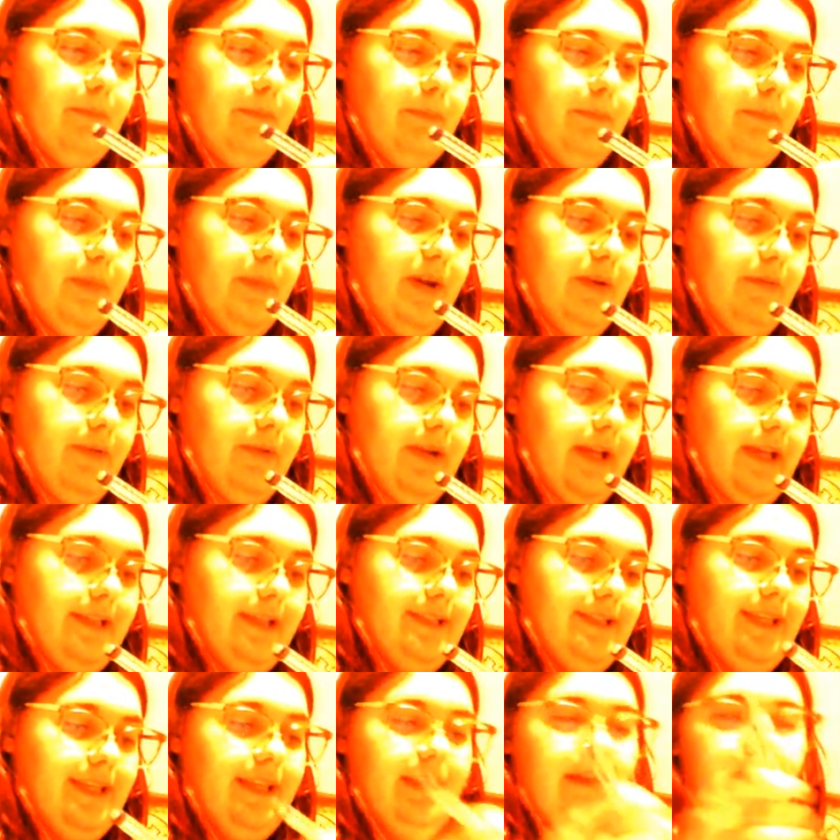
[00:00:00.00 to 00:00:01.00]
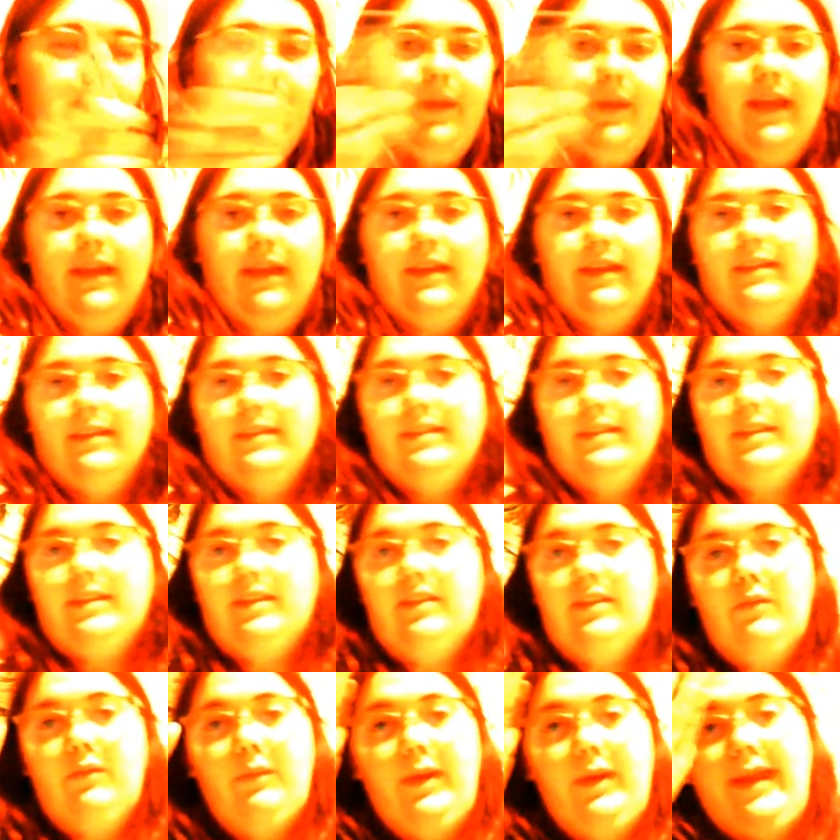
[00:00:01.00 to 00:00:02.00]
But when I see that mask,
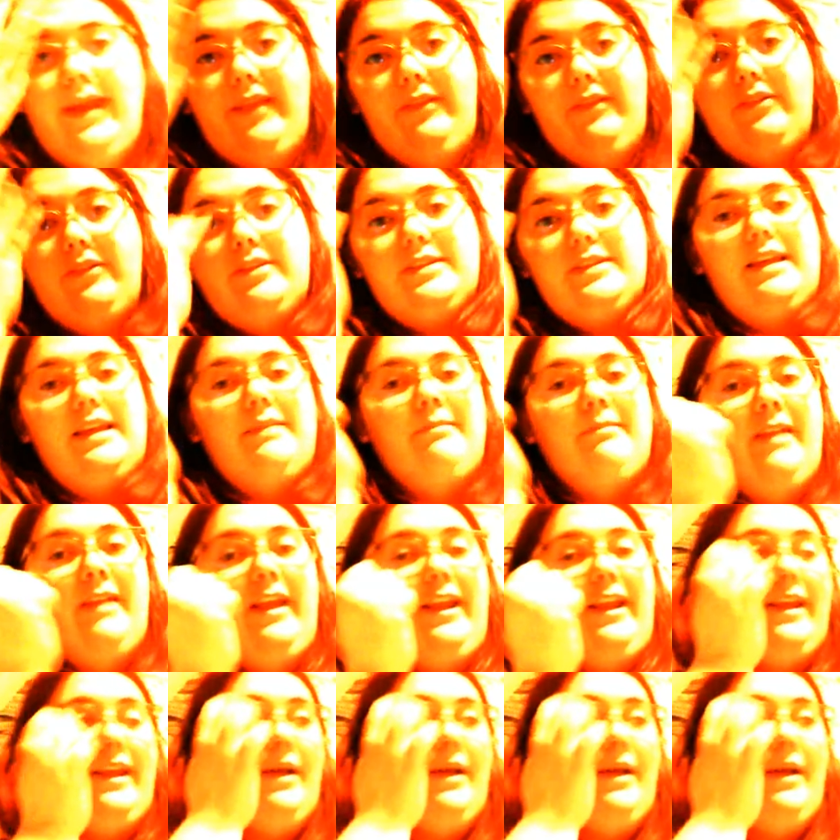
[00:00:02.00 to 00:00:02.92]
the way it looks, I'm like